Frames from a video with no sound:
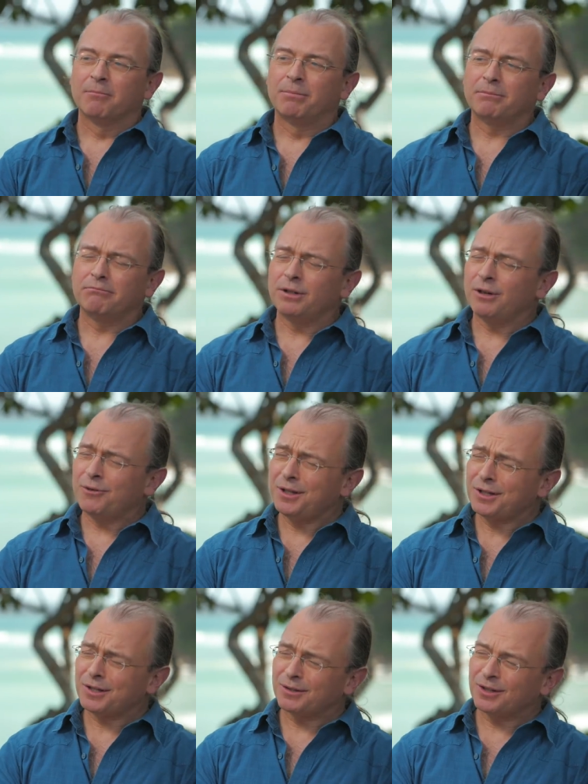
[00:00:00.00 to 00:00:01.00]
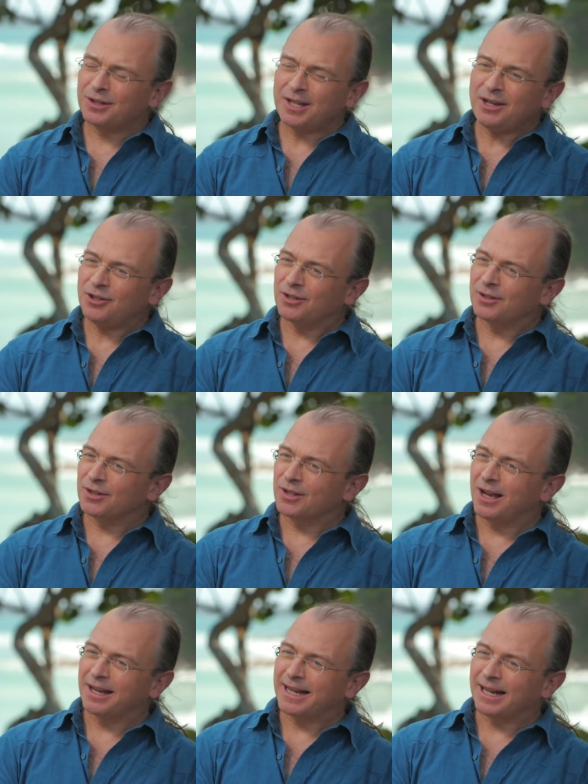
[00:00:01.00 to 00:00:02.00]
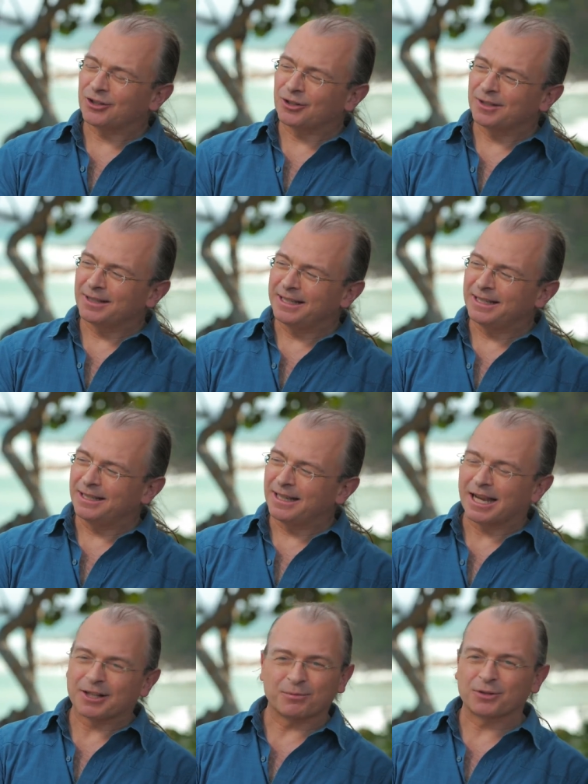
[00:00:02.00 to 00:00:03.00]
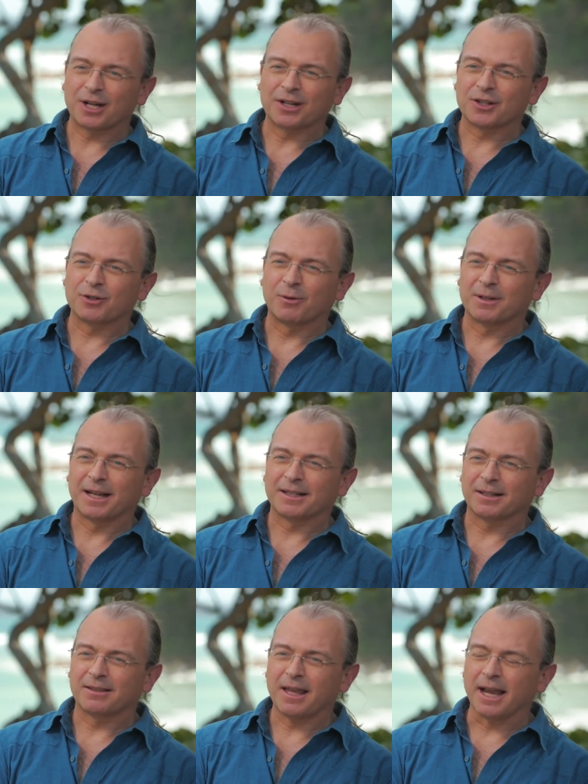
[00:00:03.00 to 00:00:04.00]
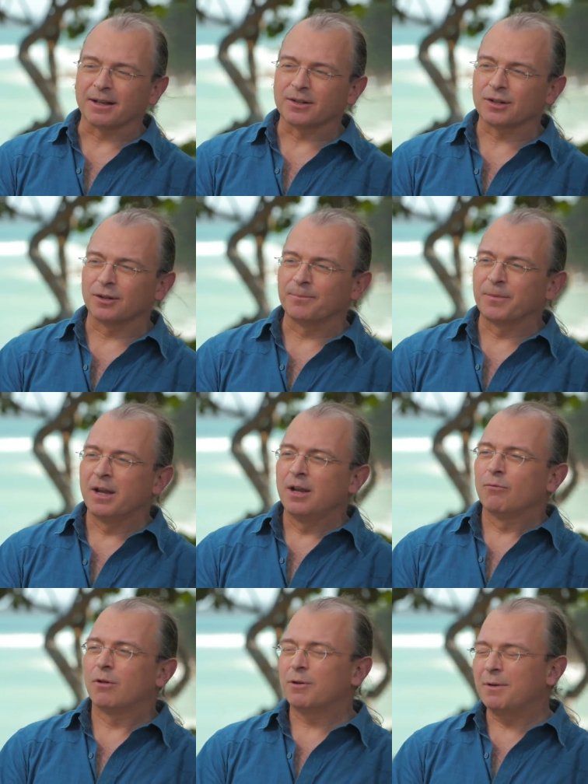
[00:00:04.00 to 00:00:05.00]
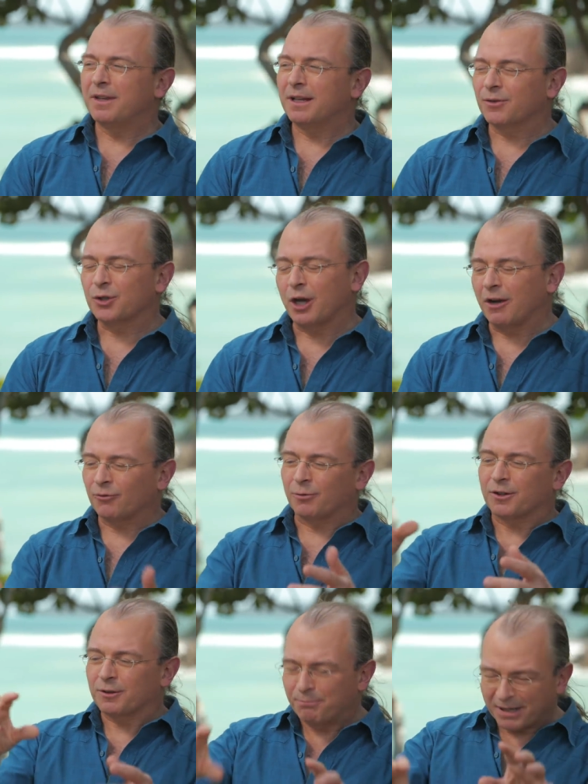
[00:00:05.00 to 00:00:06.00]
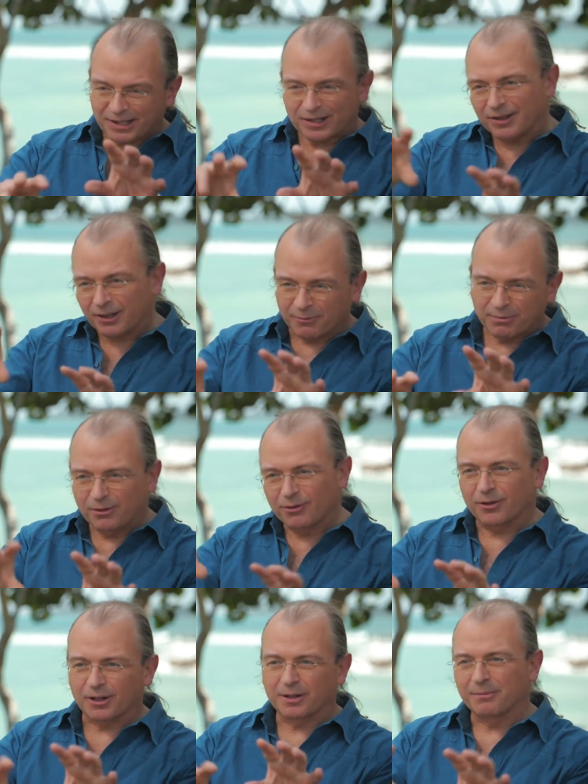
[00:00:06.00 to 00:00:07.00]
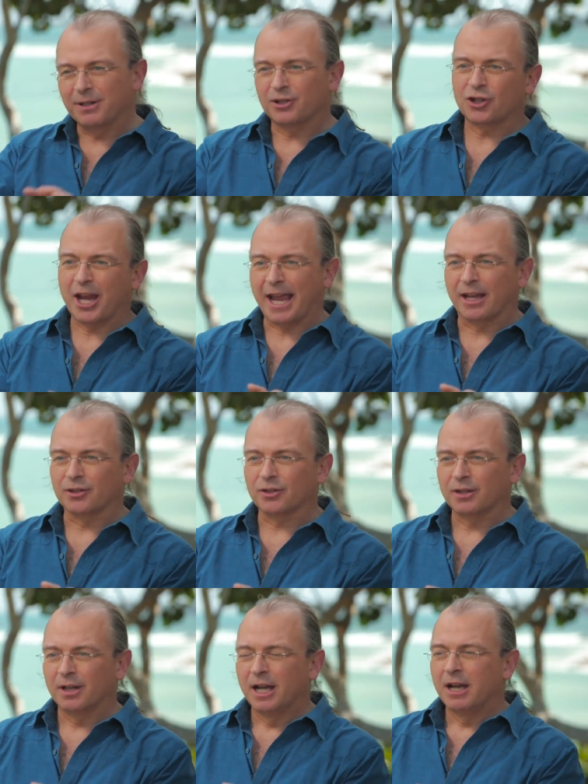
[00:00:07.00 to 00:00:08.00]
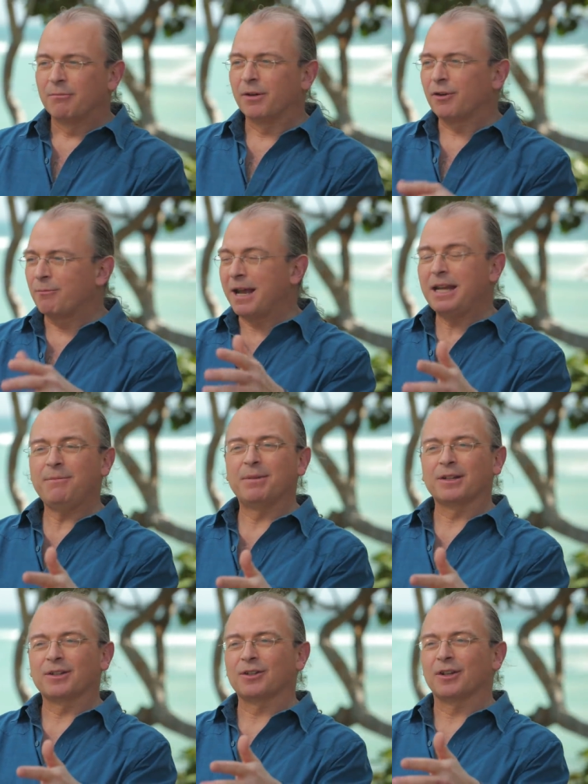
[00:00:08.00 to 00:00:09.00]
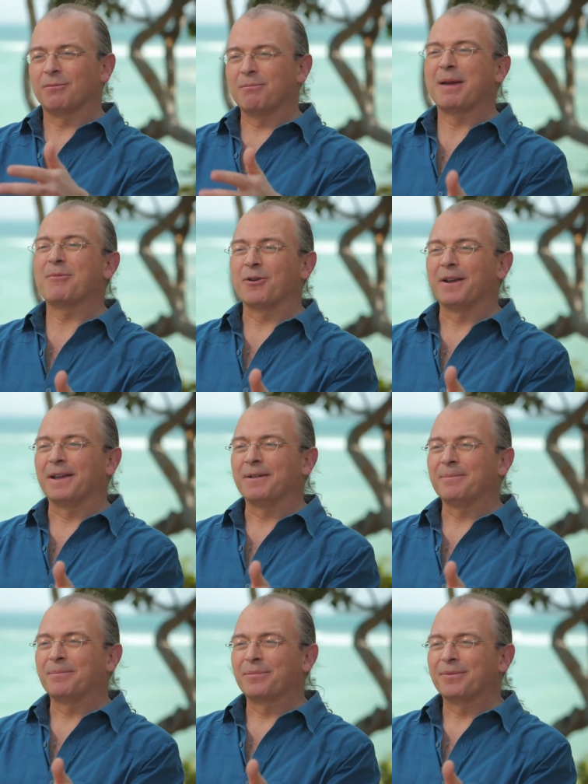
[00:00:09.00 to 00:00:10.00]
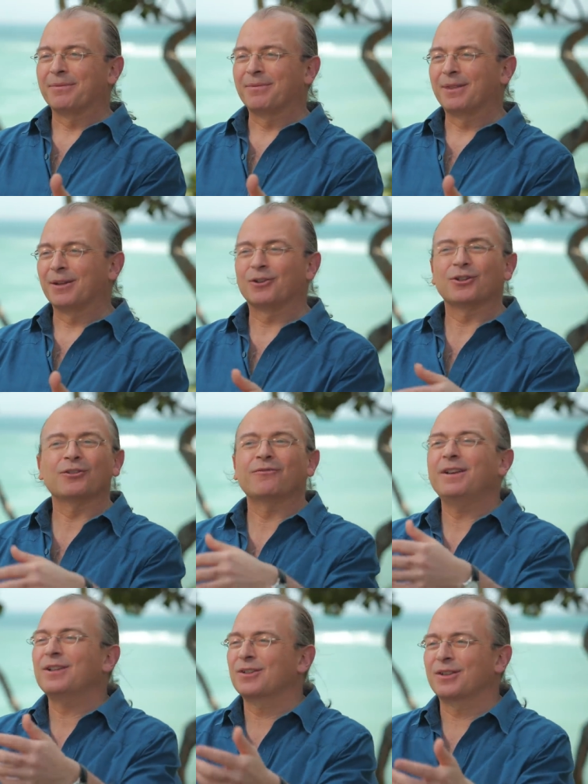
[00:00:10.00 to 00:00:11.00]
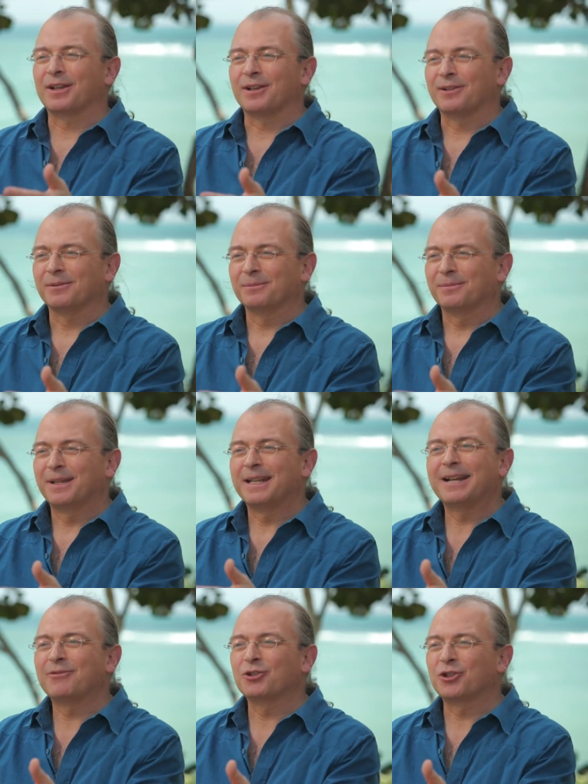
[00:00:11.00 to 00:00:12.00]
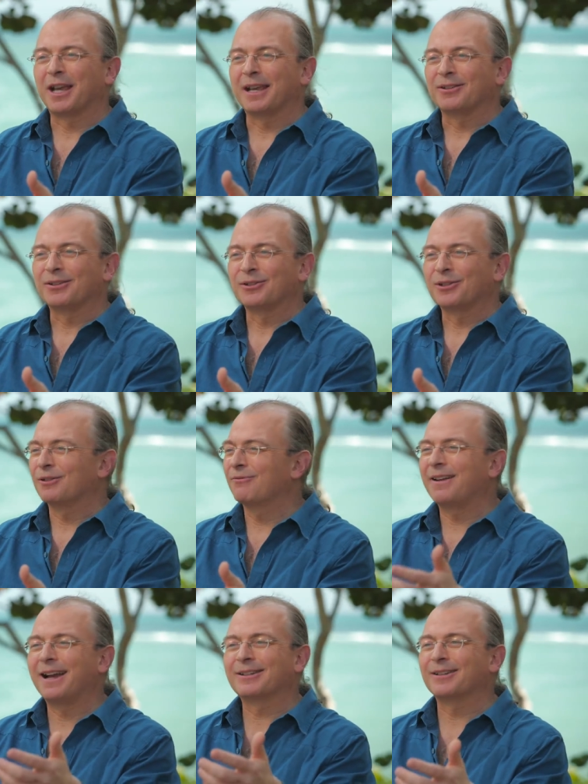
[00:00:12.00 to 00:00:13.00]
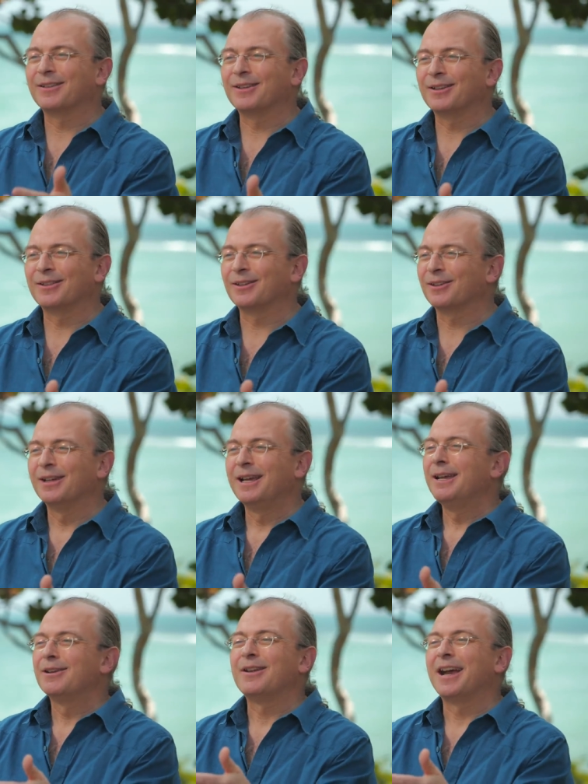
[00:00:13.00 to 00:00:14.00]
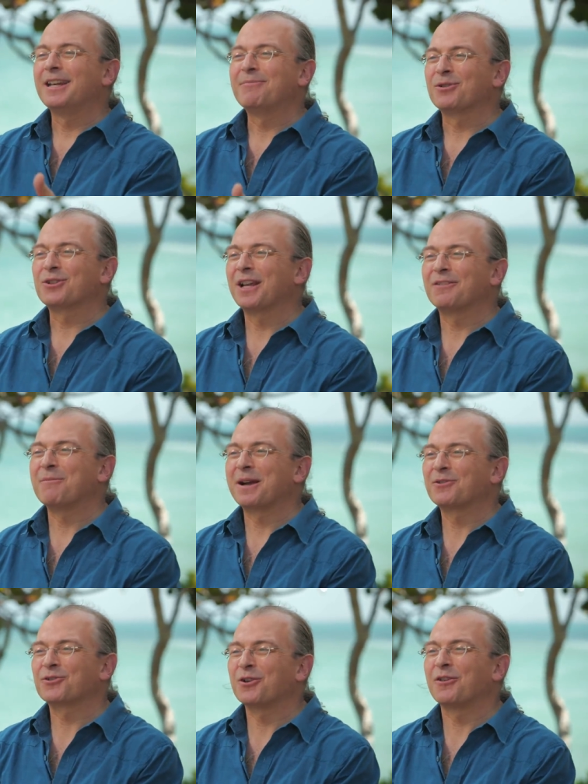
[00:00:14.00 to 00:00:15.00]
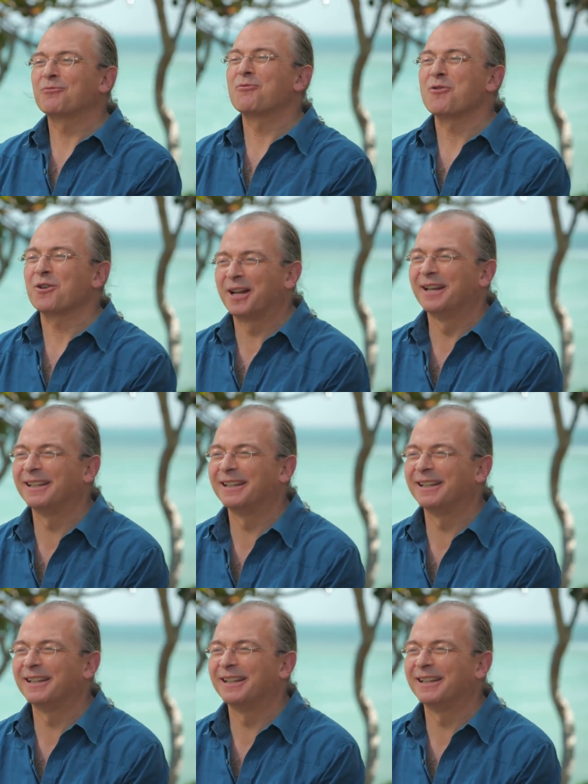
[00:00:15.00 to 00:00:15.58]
But you know, this distinction is not actually as precise as one like to think. So what do we think of software? It's bits in the computer that can be changed. But there are many bits in memory that are just fixed there. They never change. In fact, I think that 90% of Microsoft Word